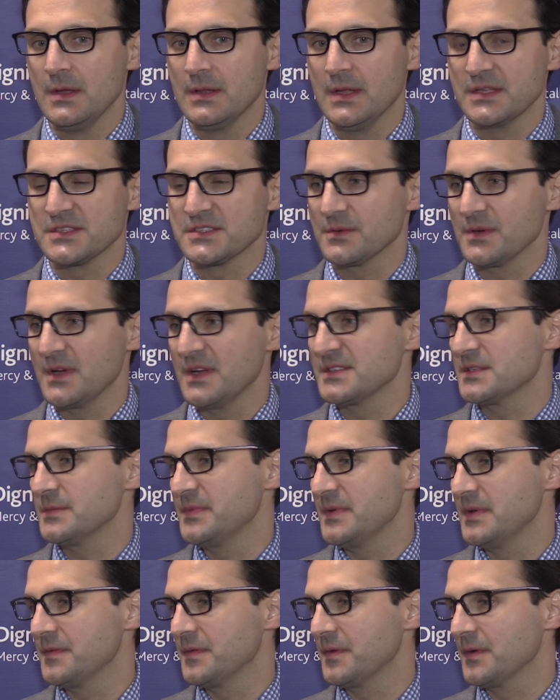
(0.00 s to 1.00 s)
That's a
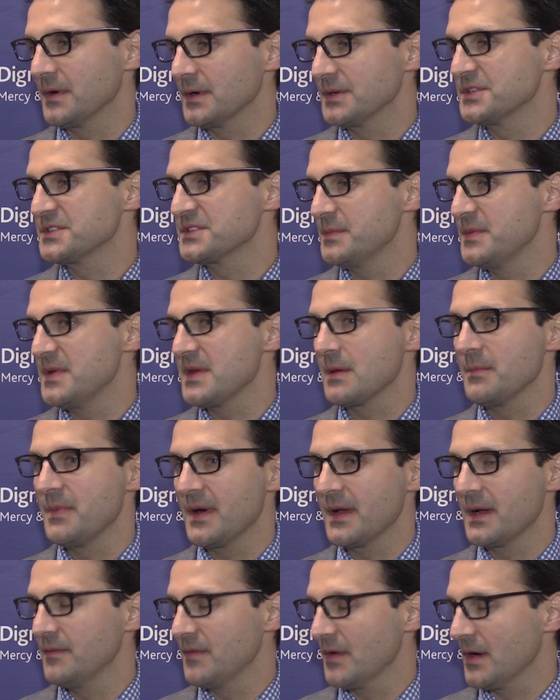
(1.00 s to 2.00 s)
recipe for just to be
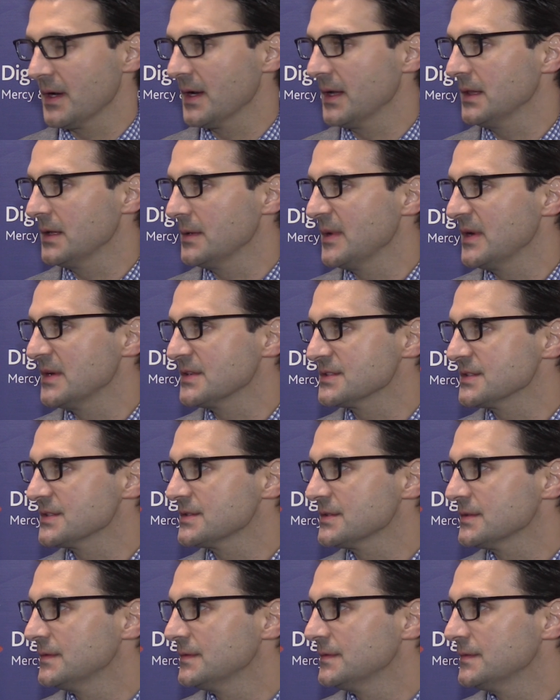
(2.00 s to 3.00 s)
competitive on a nightly
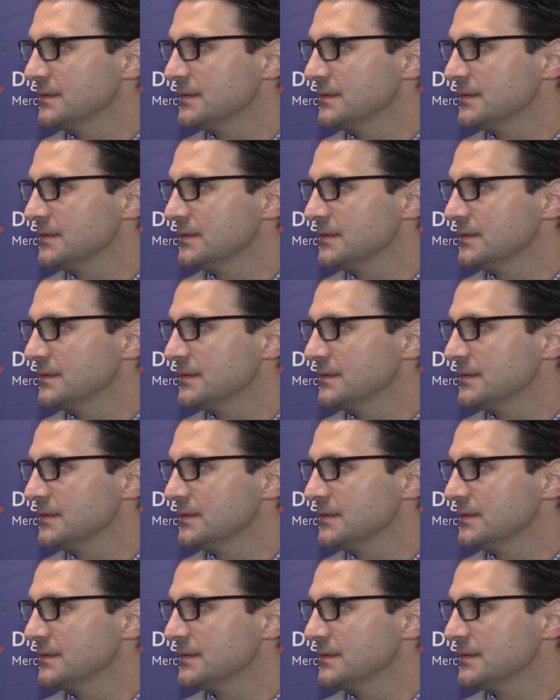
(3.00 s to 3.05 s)
basis.